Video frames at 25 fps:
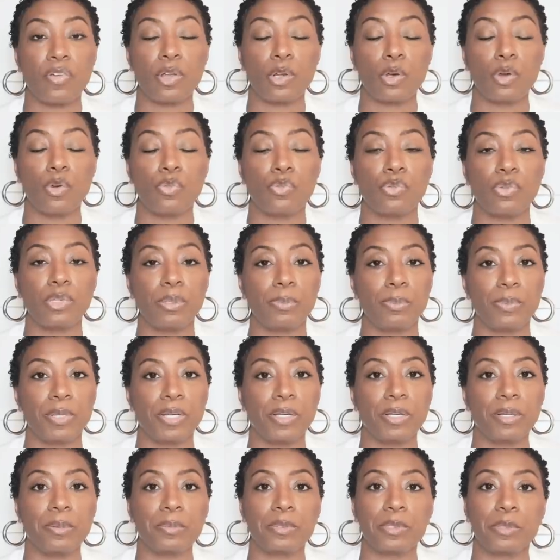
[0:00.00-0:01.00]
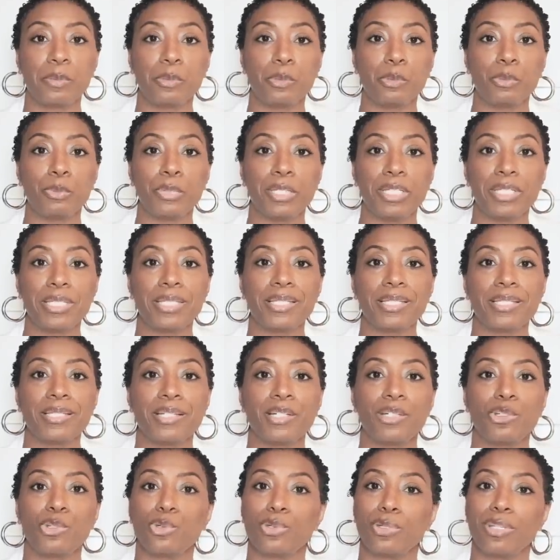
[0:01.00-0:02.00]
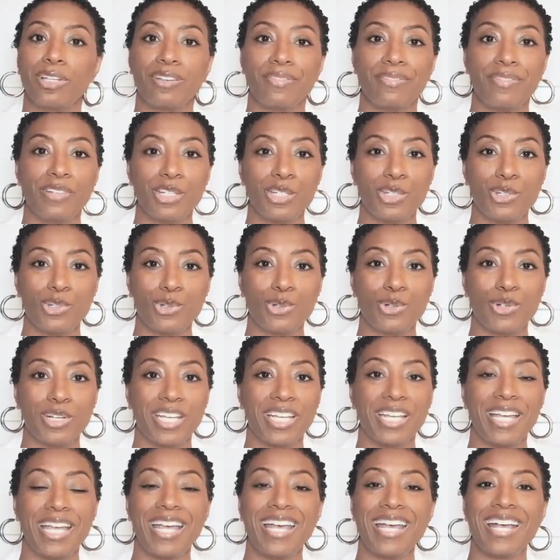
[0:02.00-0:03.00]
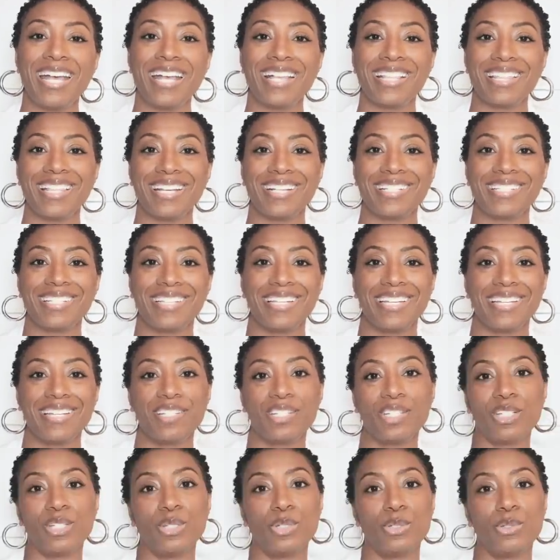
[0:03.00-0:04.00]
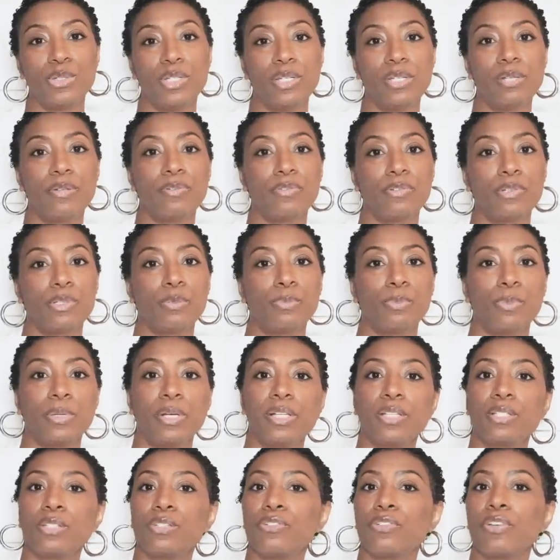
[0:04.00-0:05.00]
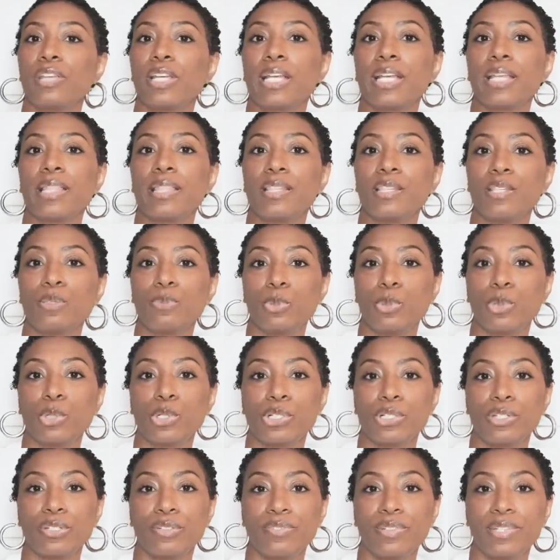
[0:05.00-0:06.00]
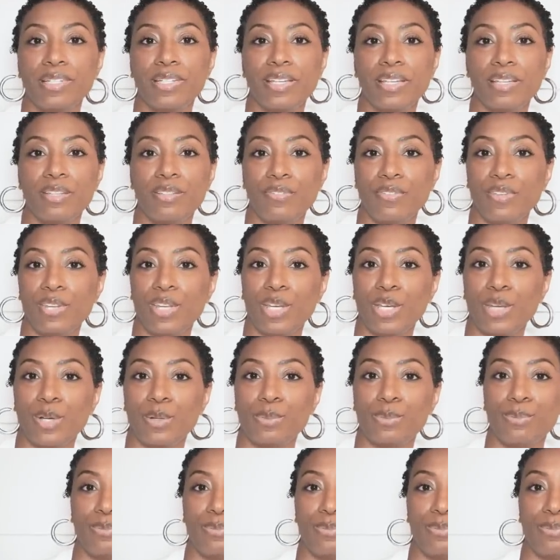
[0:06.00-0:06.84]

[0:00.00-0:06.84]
and hopefully pick up some new pieces that you love and enjoy. Thanks again to Nudita for sponsoring this portion of today's video.